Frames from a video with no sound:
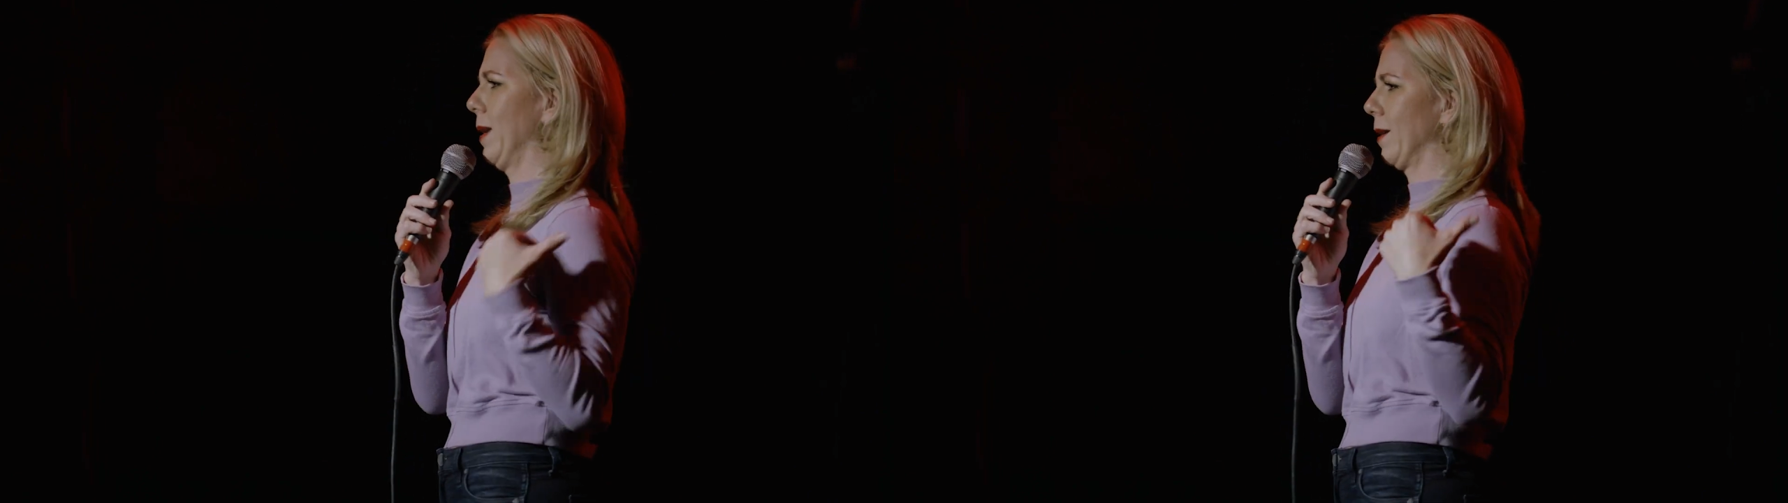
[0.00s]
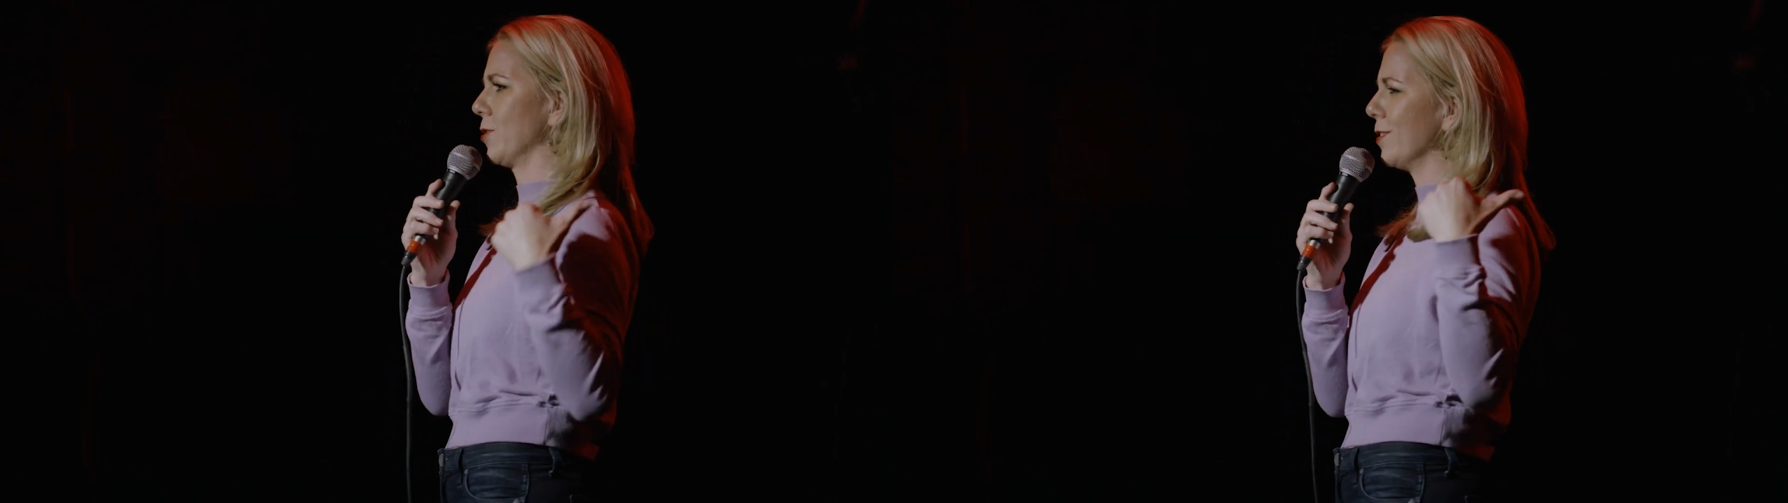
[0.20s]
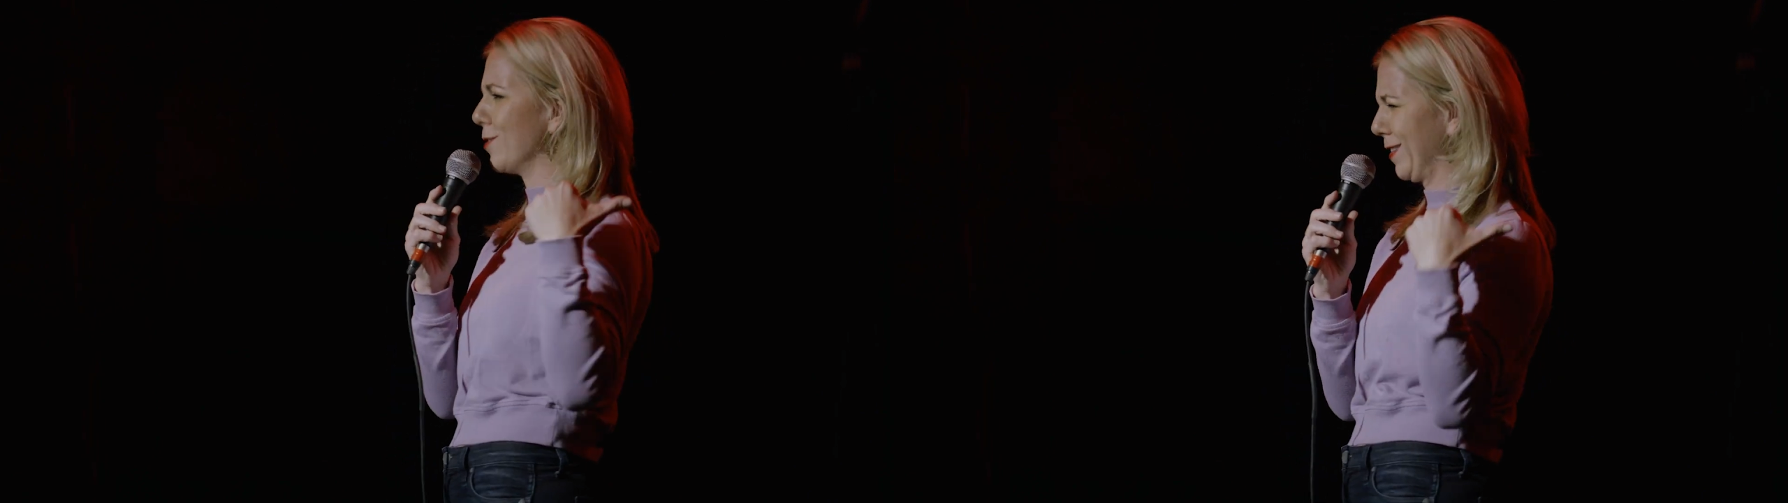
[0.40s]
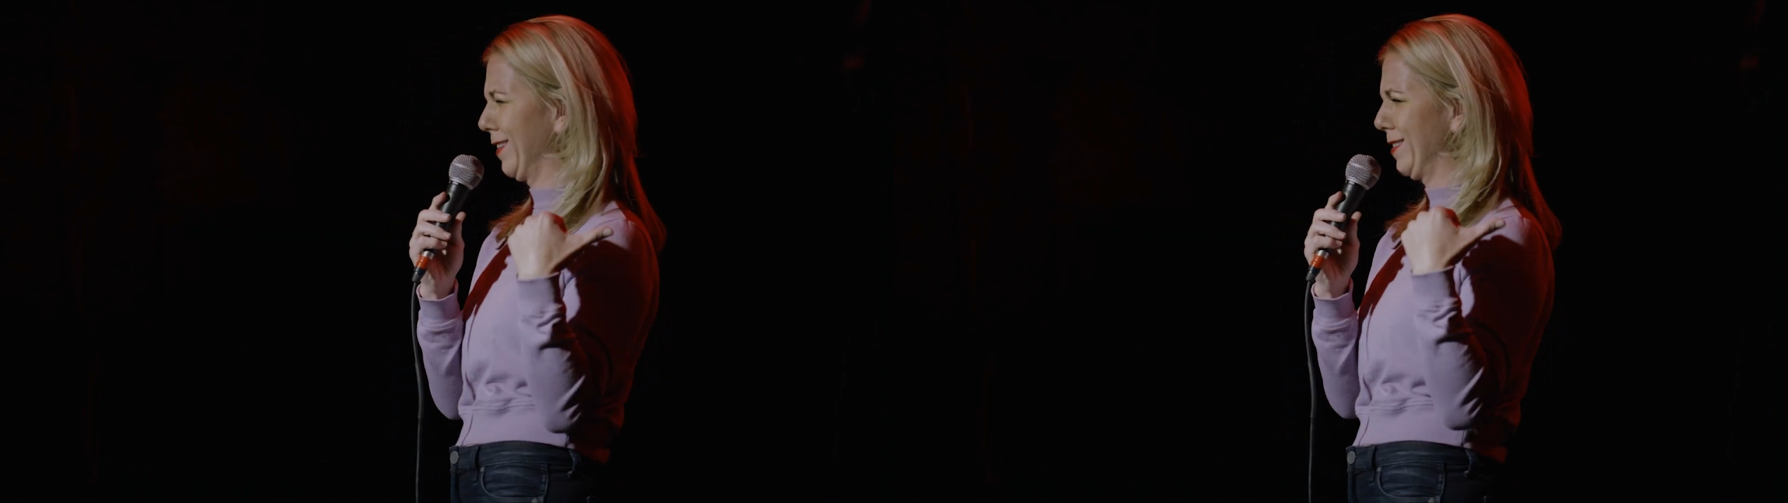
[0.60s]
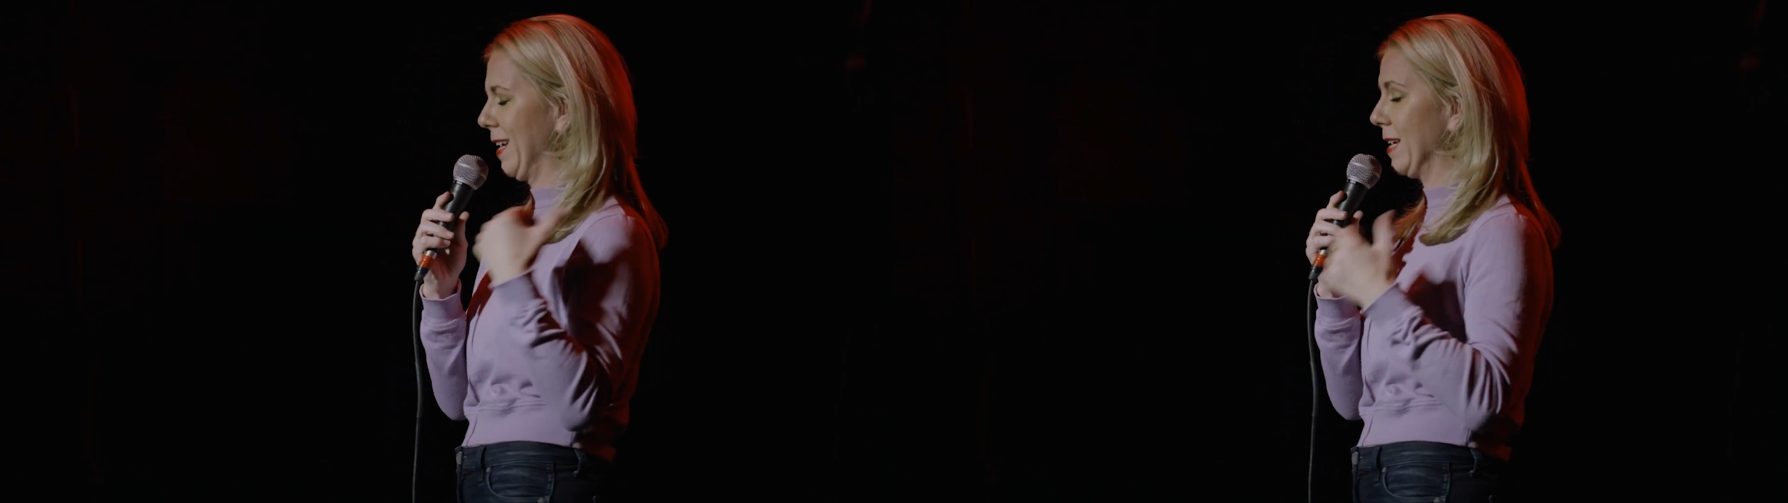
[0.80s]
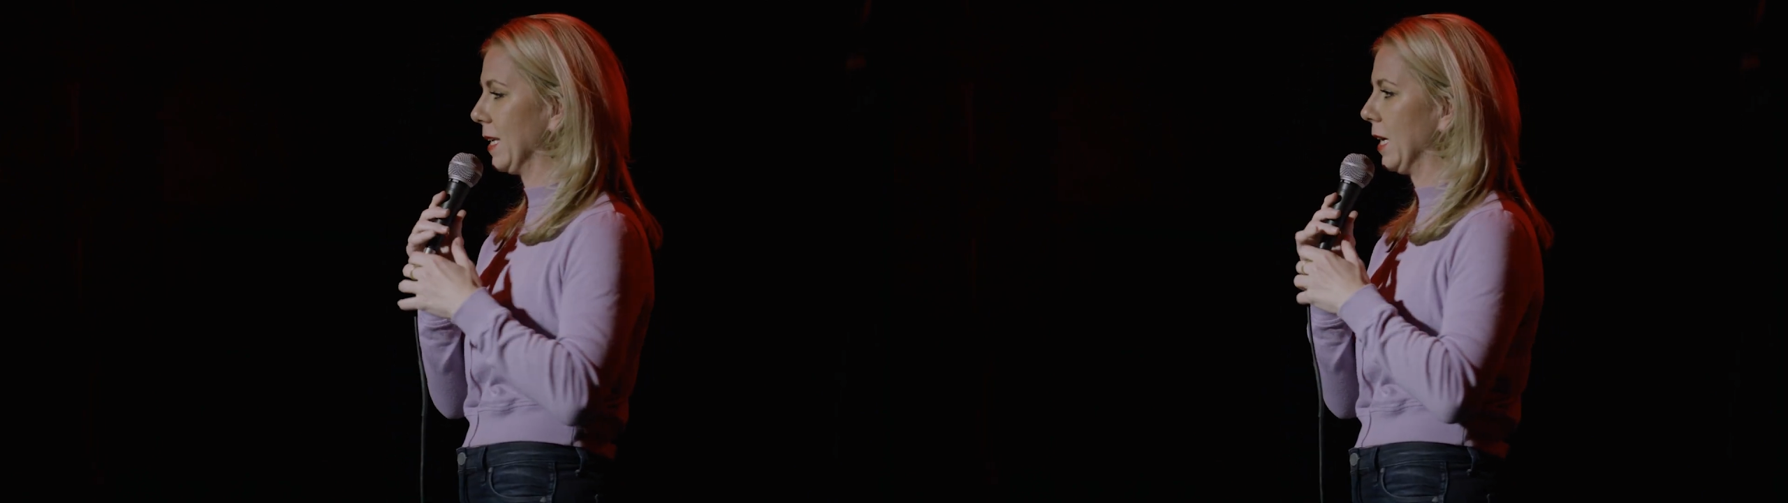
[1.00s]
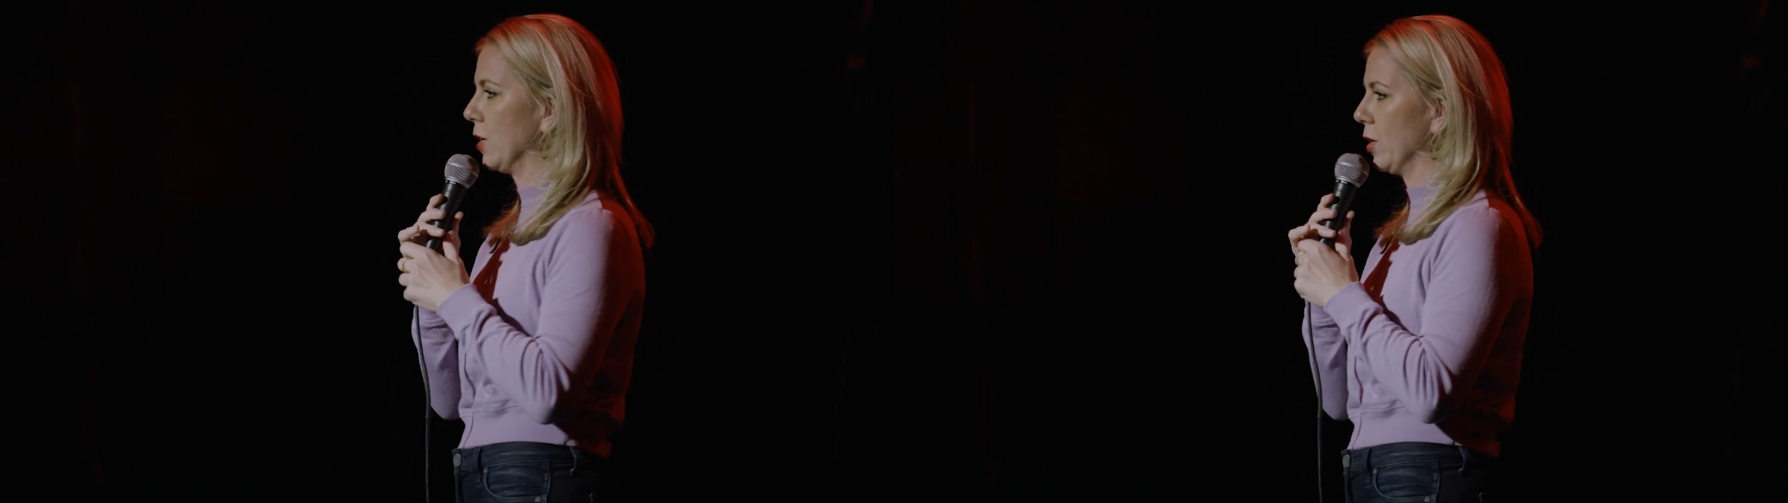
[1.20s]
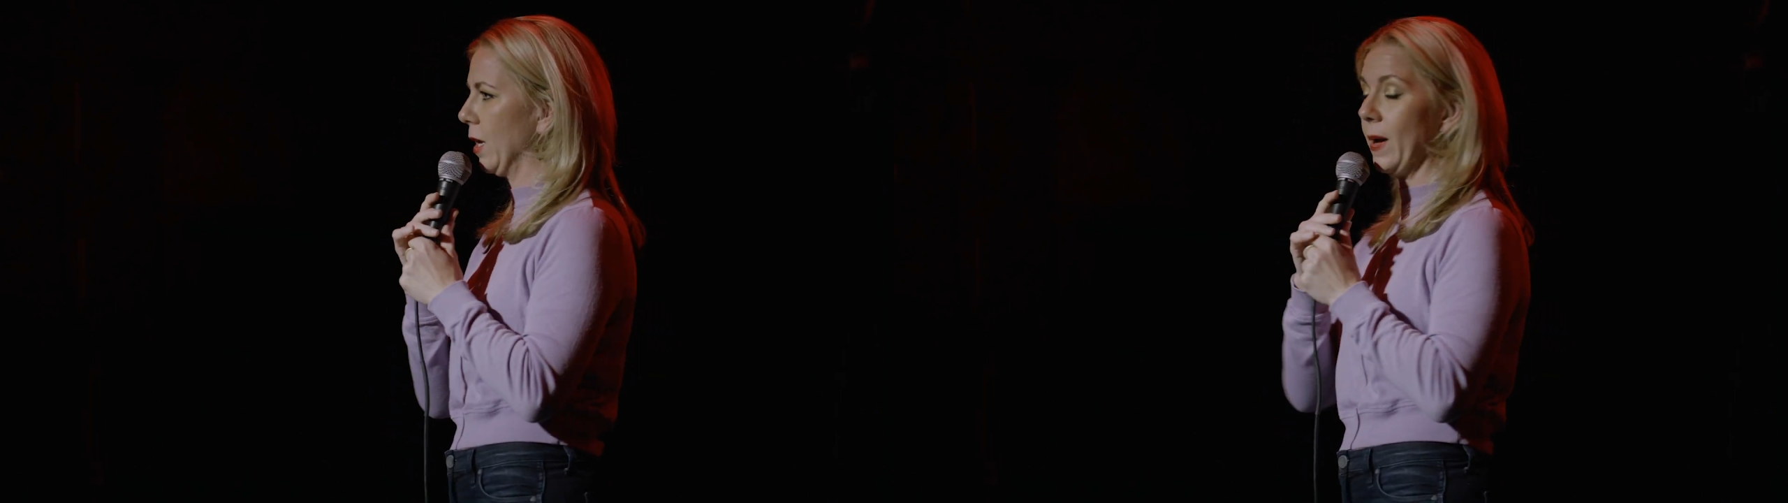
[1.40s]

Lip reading: actually just going to stay in the kitchen.